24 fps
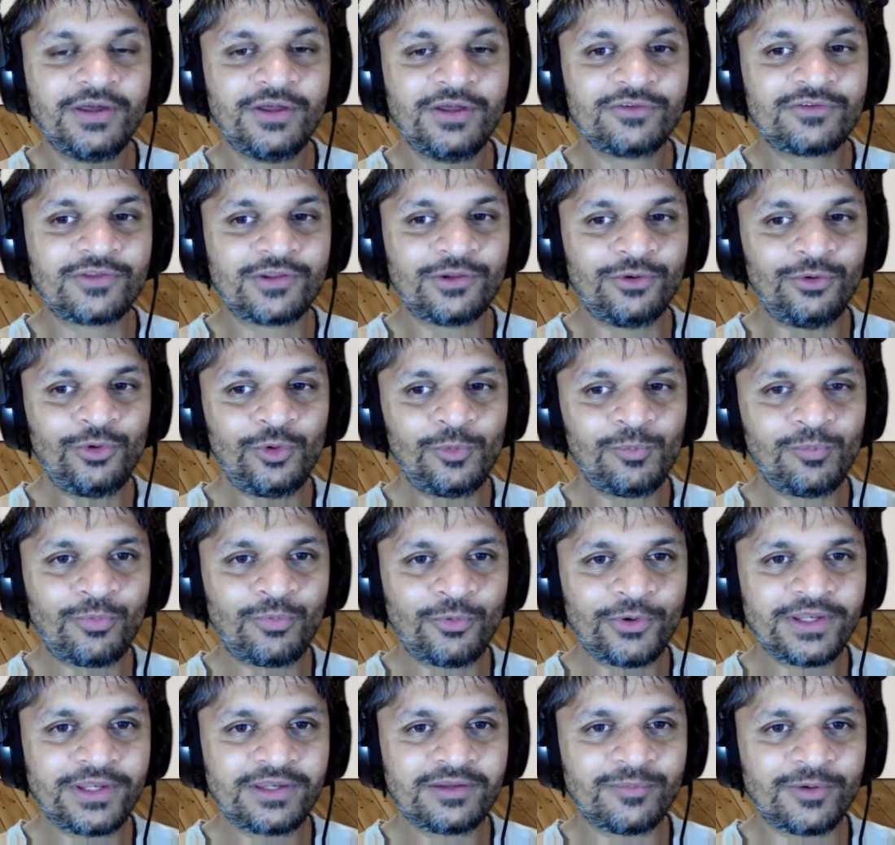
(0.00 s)
So the whole
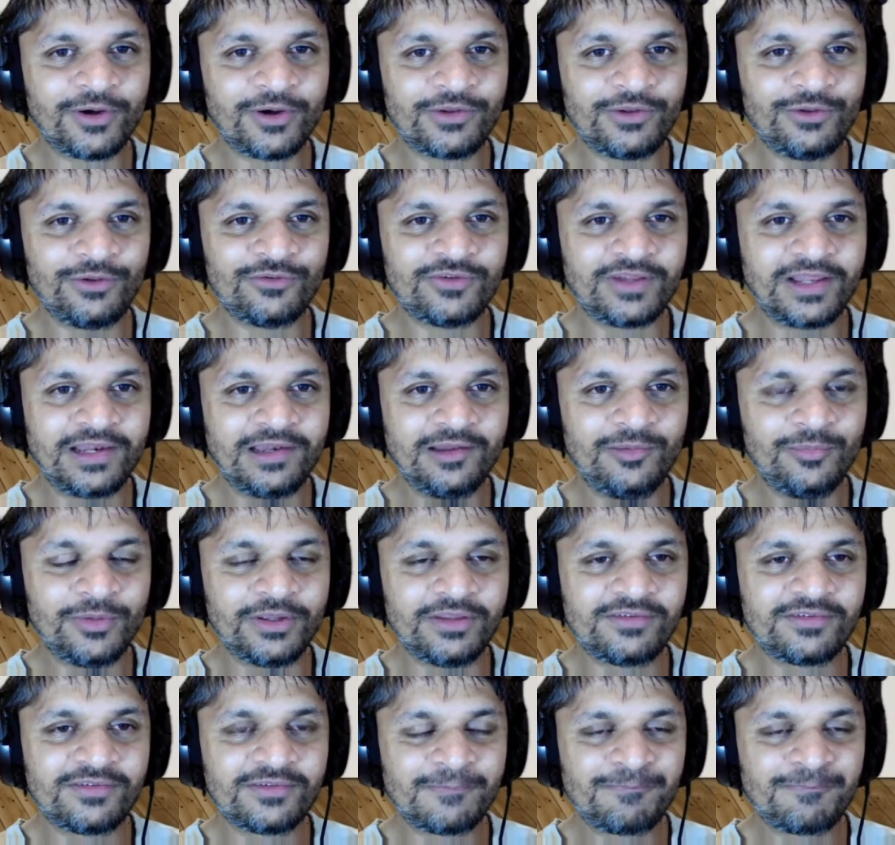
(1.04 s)
point about using
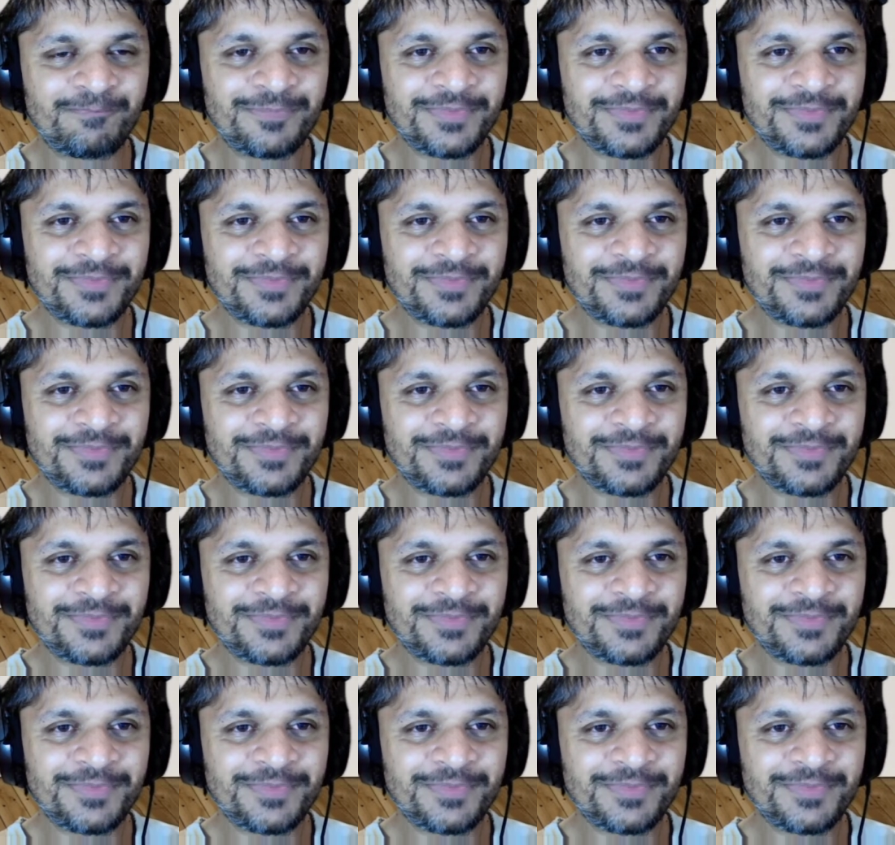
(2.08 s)
limits,